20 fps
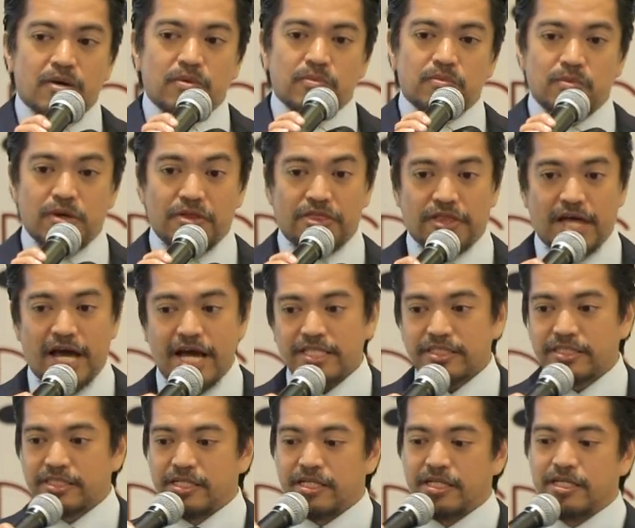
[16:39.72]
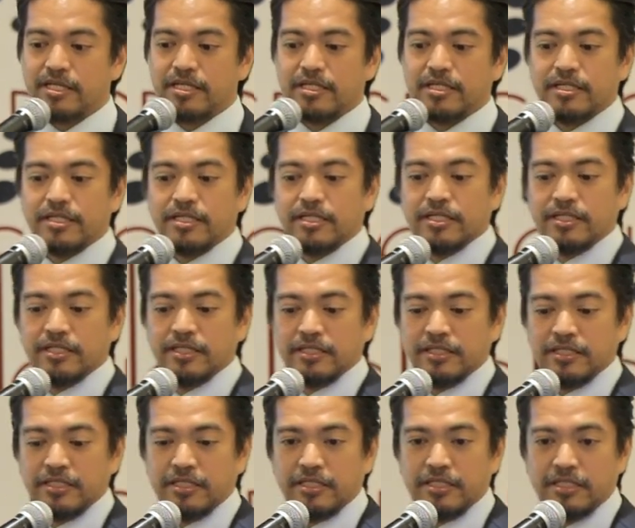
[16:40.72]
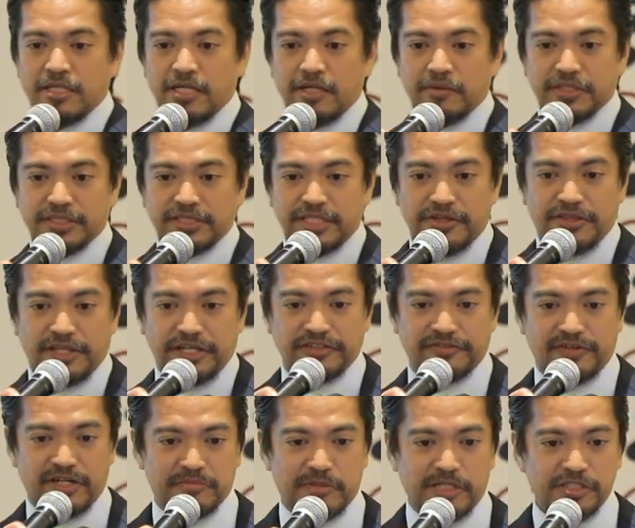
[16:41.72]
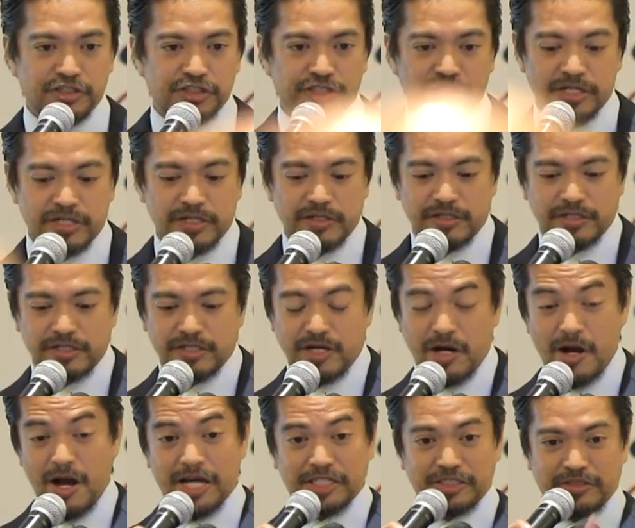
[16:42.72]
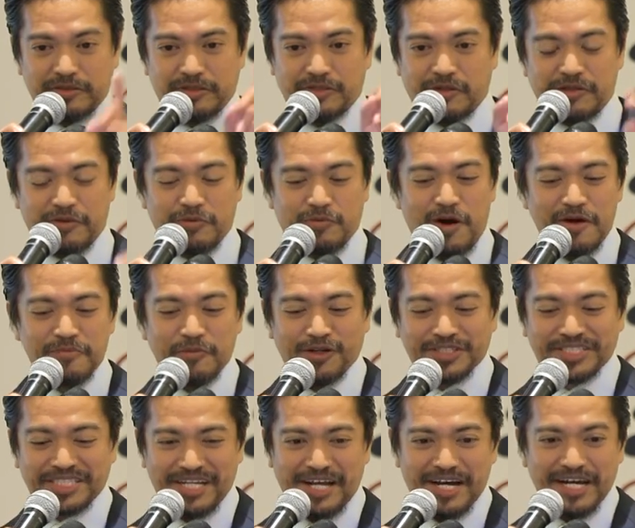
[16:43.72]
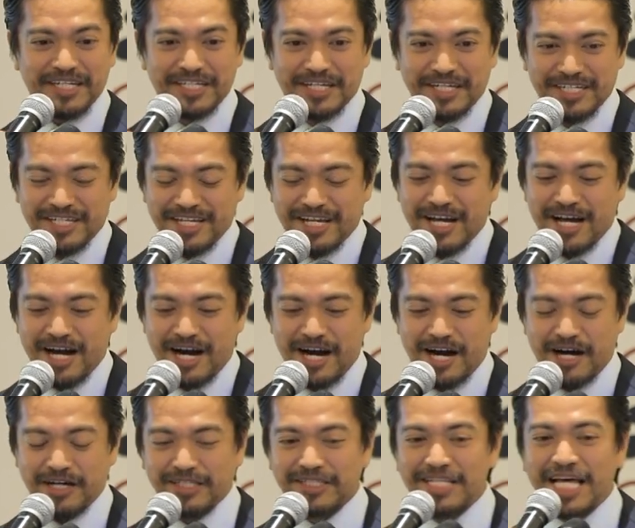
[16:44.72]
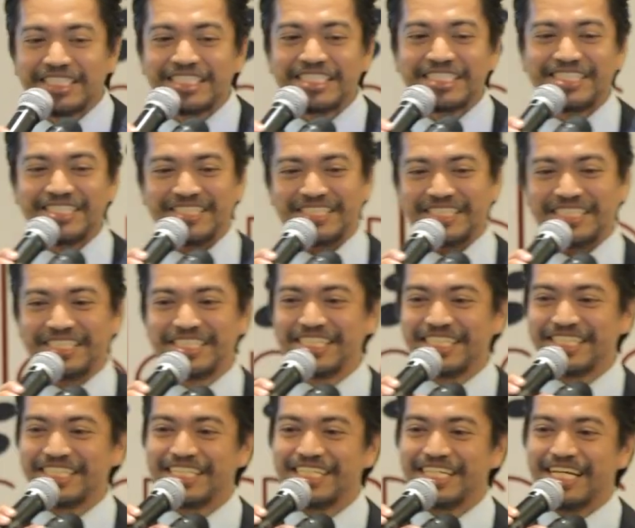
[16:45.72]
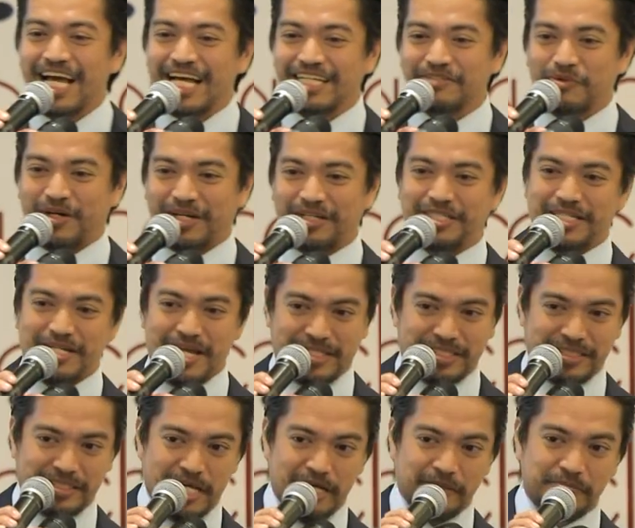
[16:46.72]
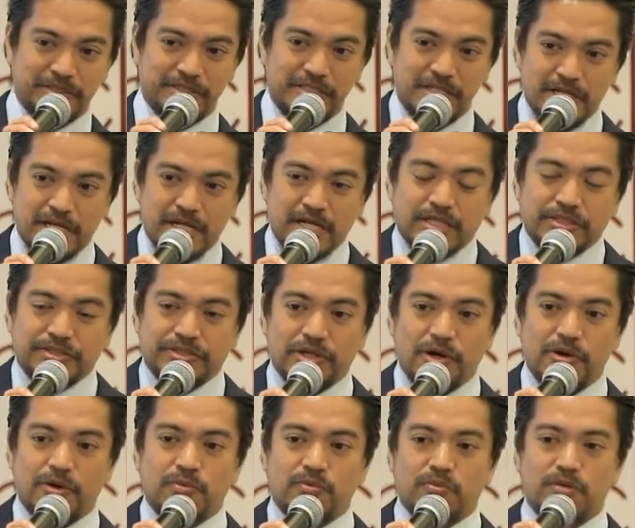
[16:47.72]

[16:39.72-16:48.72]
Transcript: with that, I want to say thank you very much. Actually, sorry, one more slide. Uh, lessons learned and what are the next steps. So